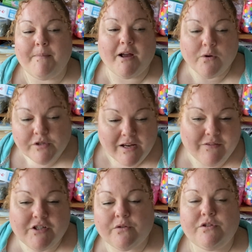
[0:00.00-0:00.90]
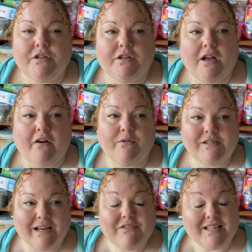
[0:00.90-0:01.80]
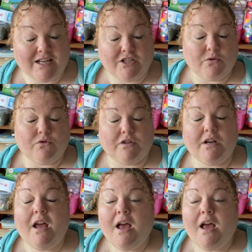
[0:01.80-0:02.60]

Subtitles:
also have children, I also have SEND children.